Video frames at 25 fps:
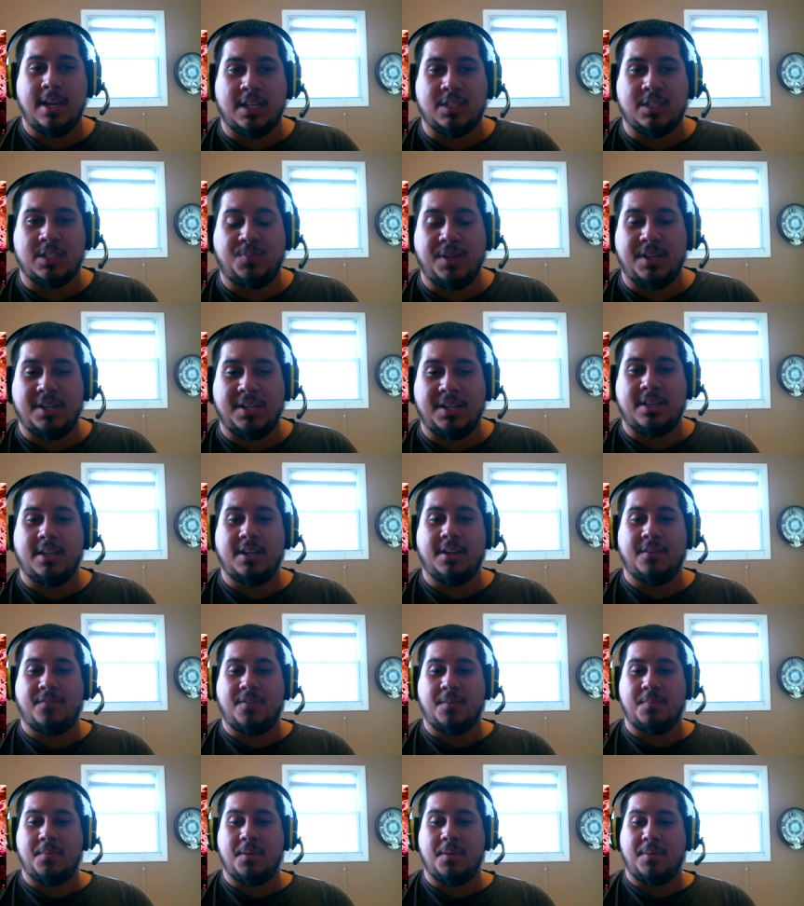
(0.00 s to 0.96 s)
It's been
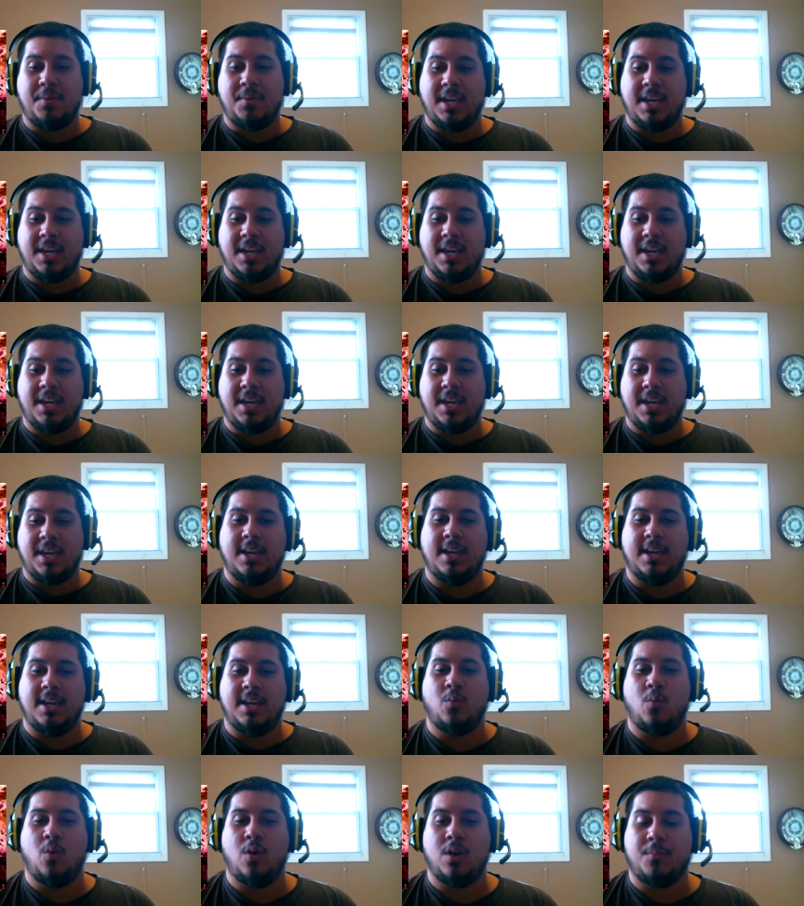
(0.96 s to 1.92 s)
clear from the beginning
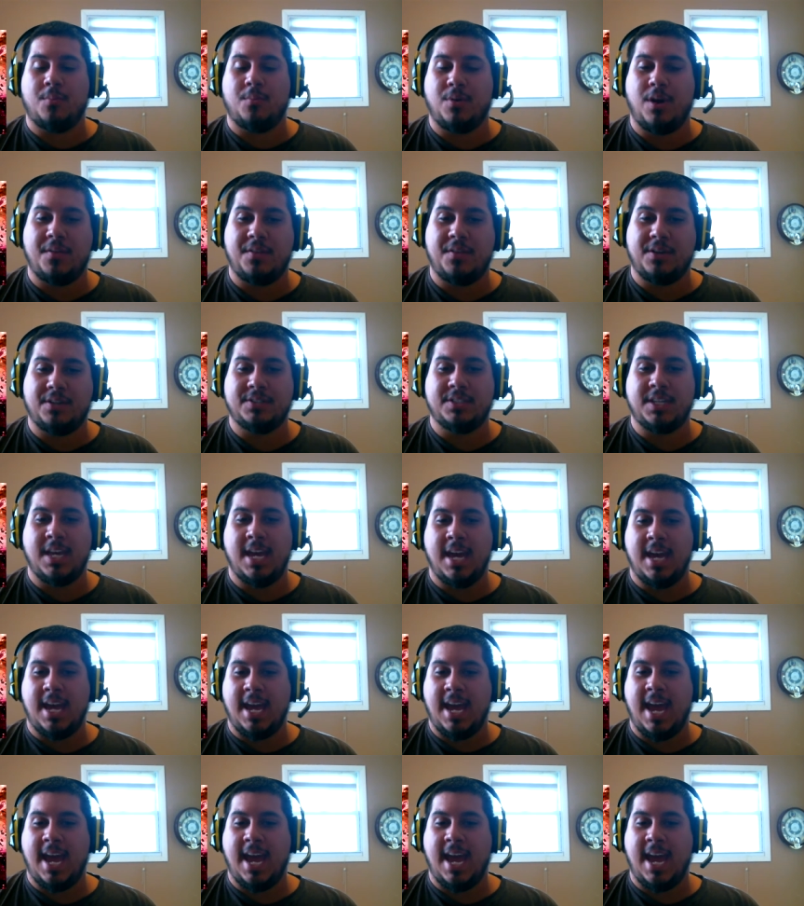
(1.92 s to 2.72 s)
that Warner Brothers